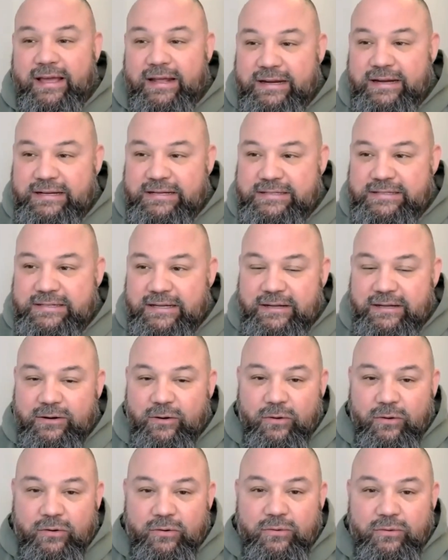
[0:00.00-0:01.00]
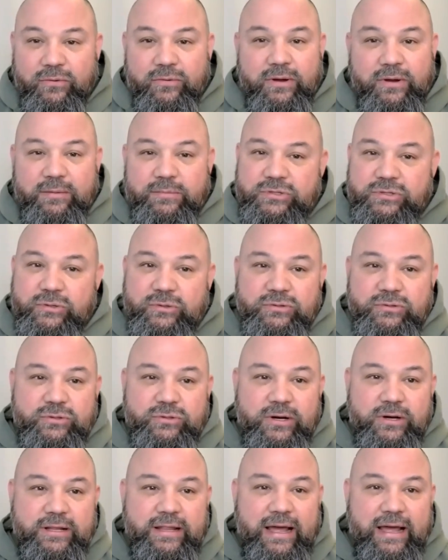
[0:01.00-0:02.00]
And he said, "Oh, I'm so
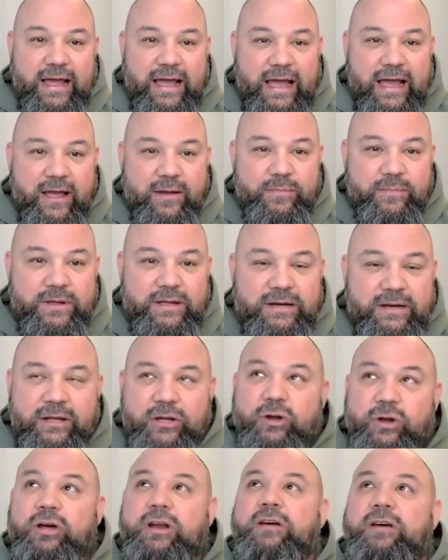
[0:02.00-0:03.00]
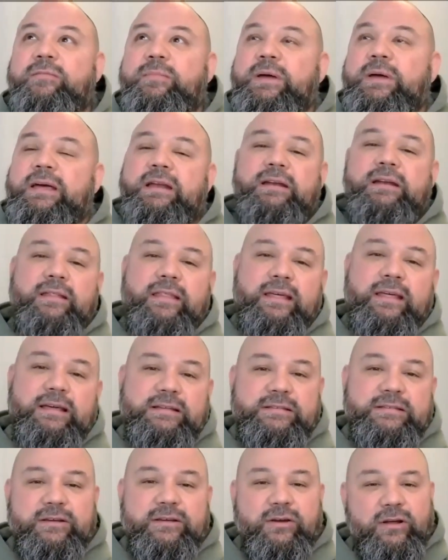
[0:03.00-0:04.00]
sorry that happened. It could have been
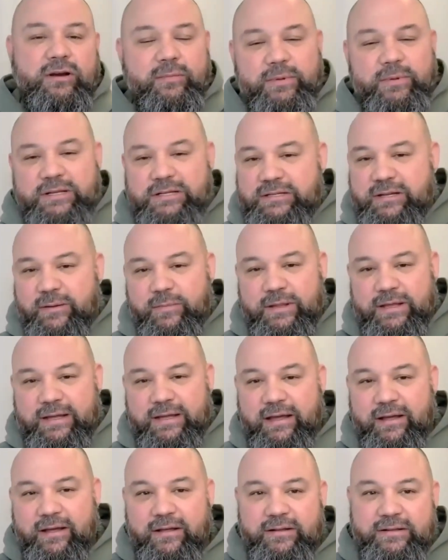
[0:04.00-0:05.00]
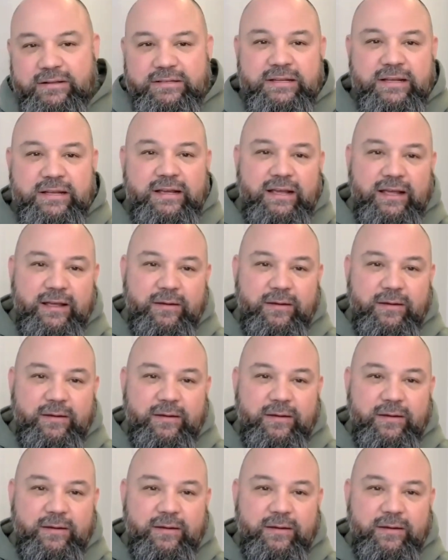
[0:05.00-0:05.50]
this. It could have been something else.